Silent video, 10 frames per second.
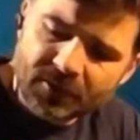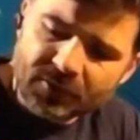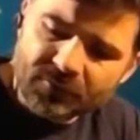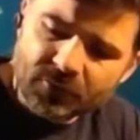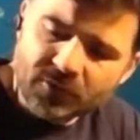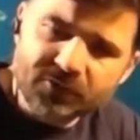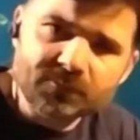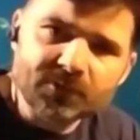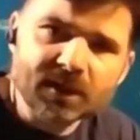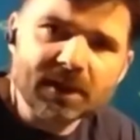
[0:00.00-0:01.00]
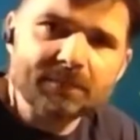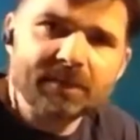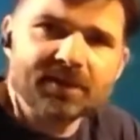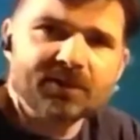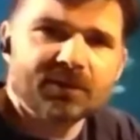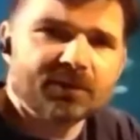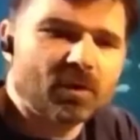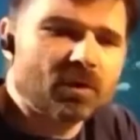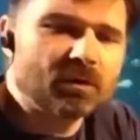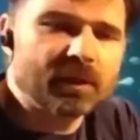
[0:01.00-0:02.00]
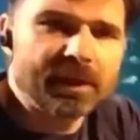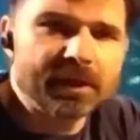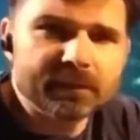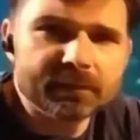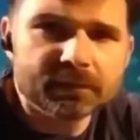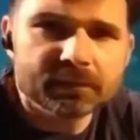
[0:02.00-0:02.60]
So I've got some tiny pieces of coral here.